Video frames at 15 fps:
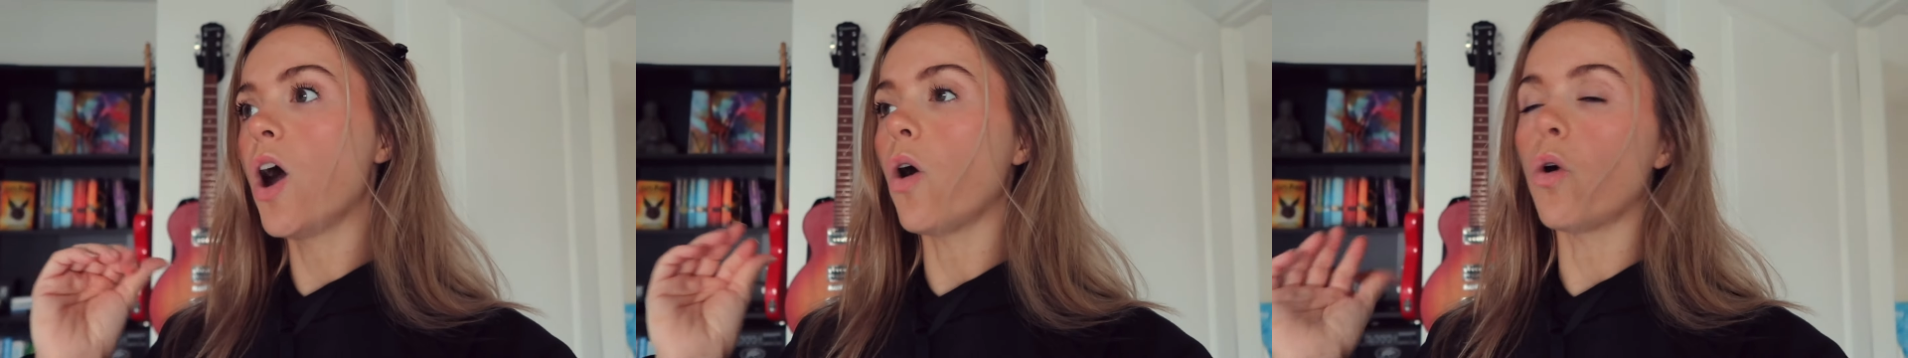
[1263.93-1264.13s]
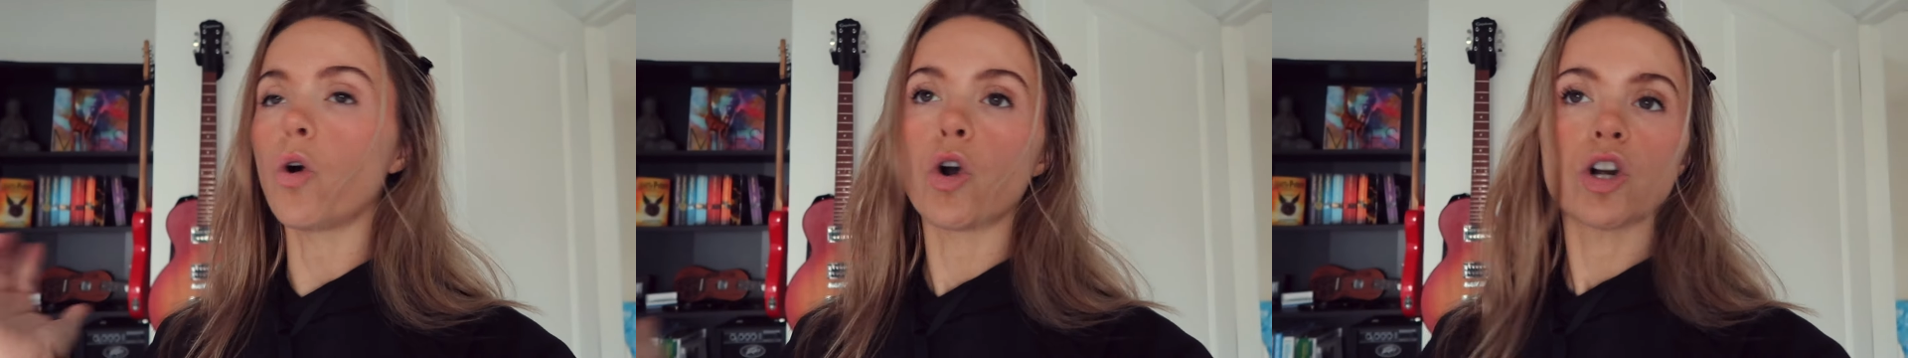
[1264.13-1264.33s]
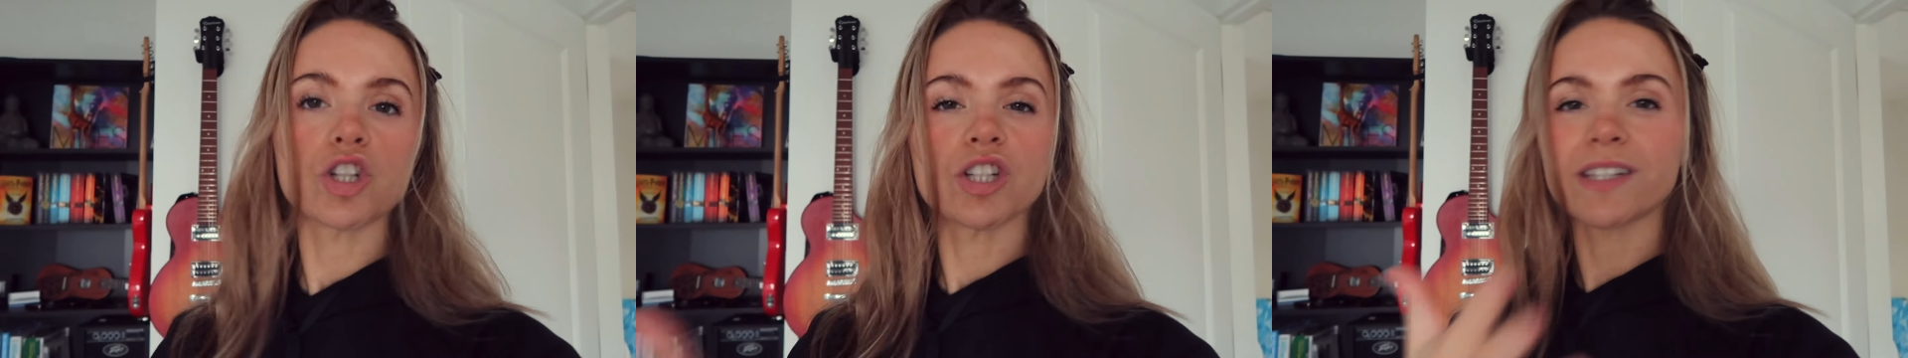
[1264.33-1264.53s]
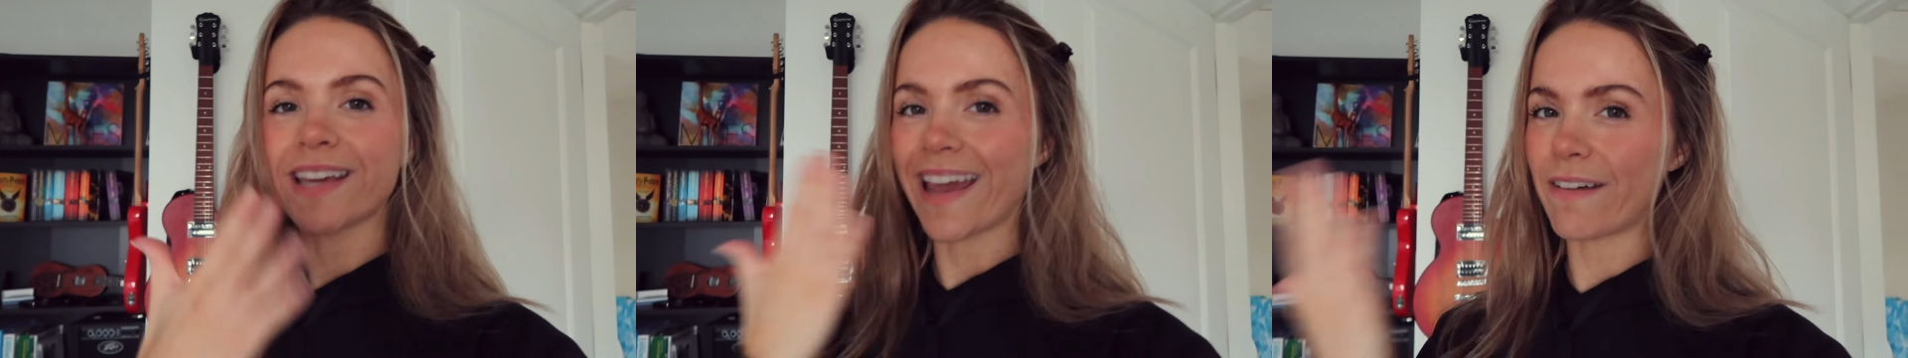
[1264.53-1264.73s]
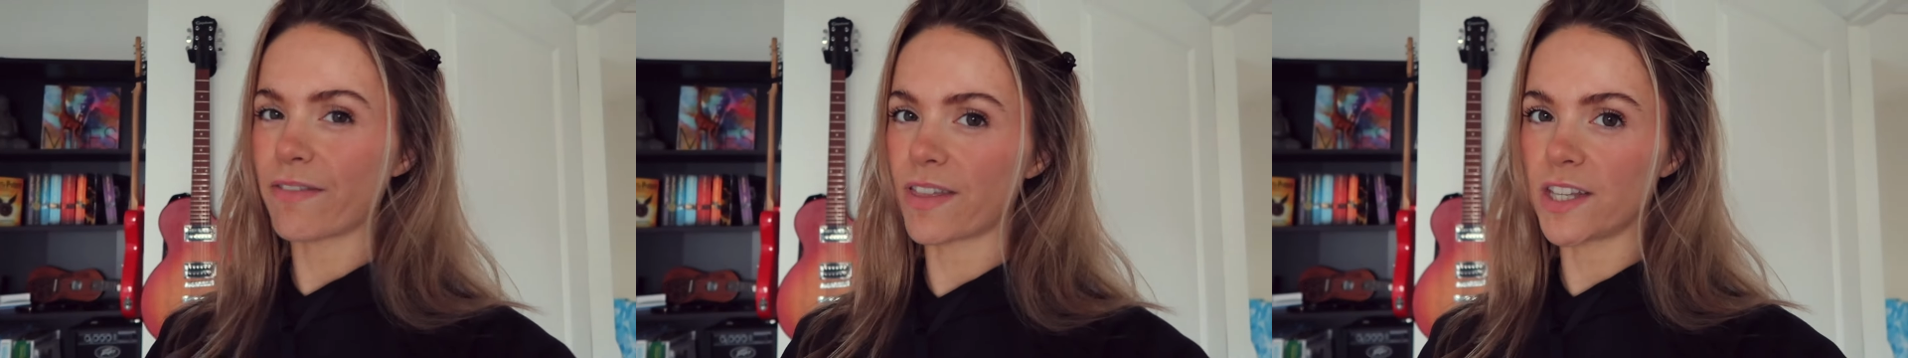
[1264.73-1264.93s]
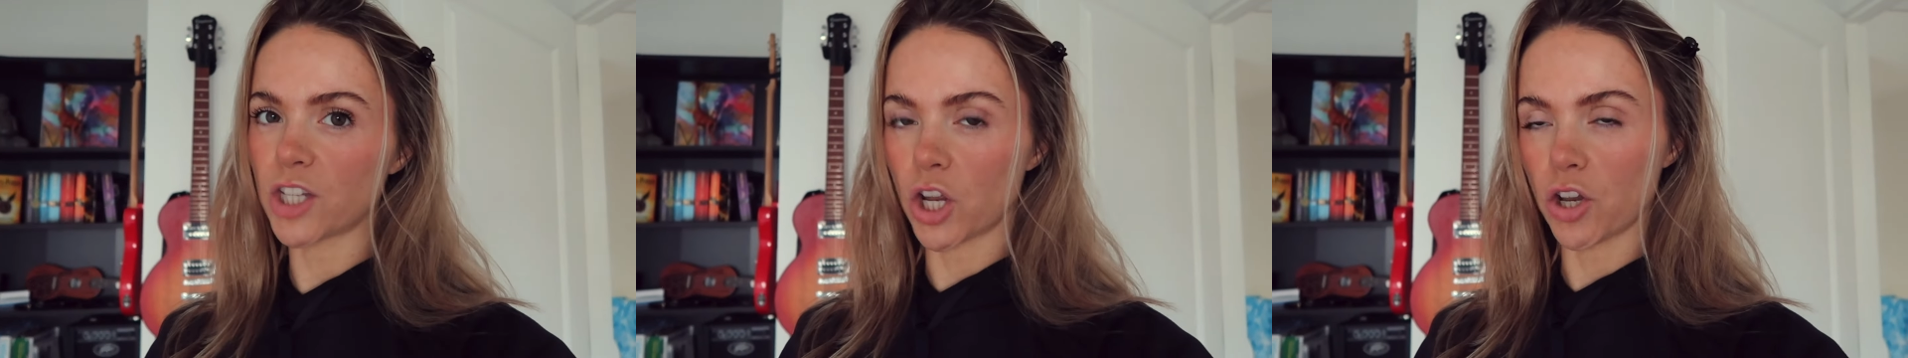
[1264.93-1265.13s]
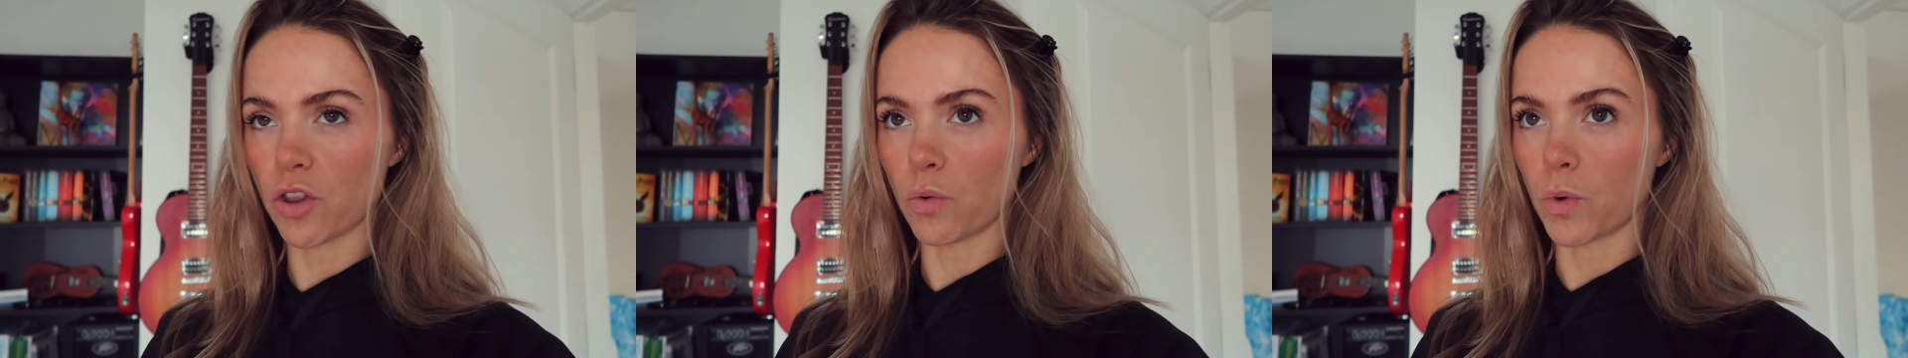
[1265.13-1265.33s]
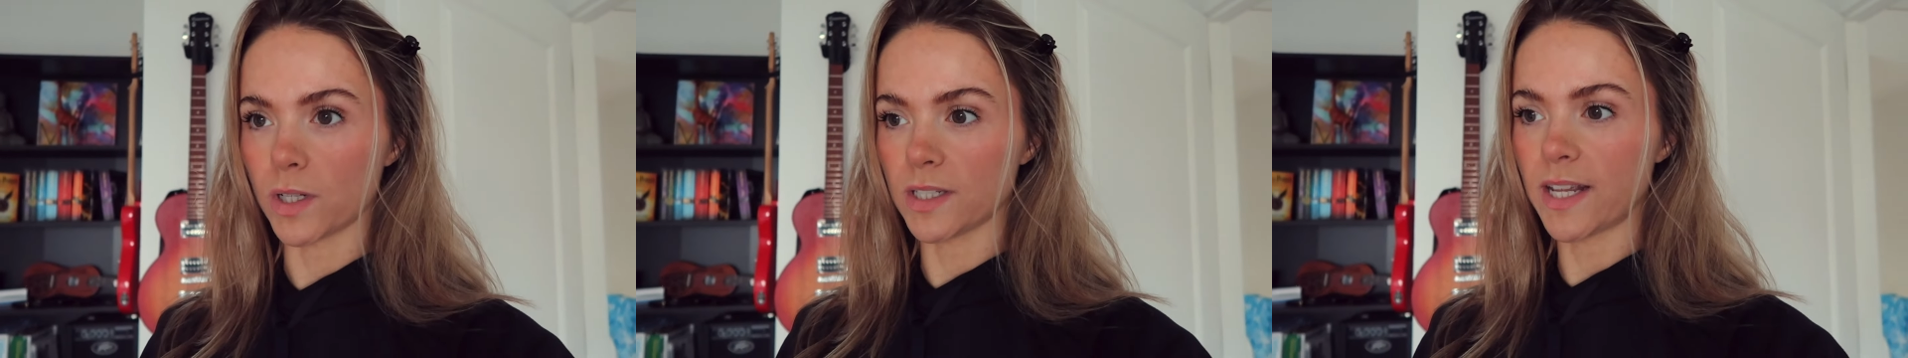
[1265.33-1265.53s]
or just get everything done at
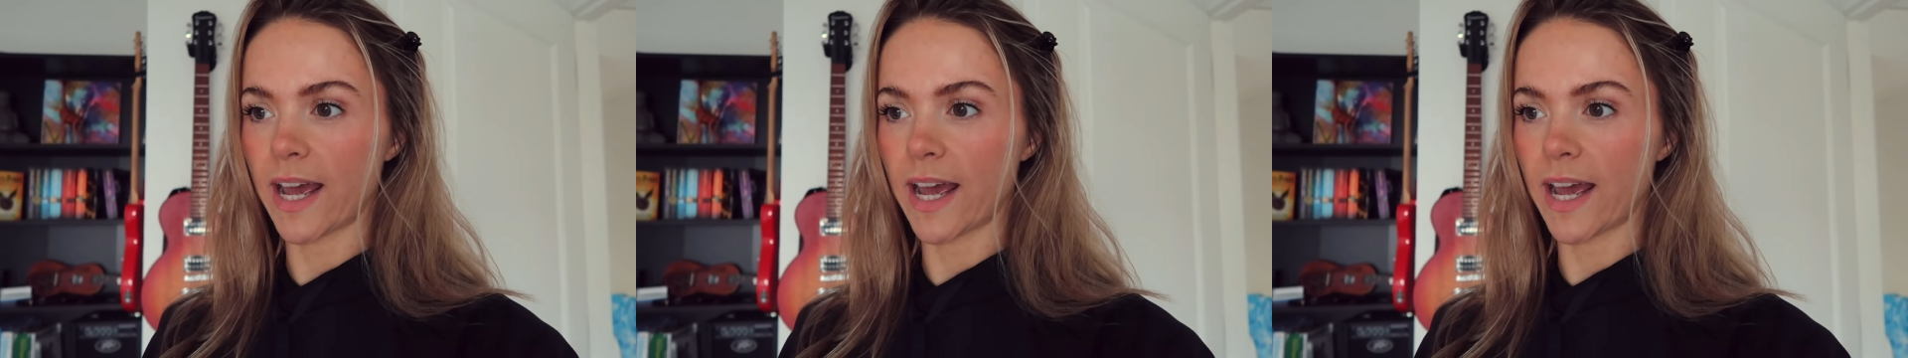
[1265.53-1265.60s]
the one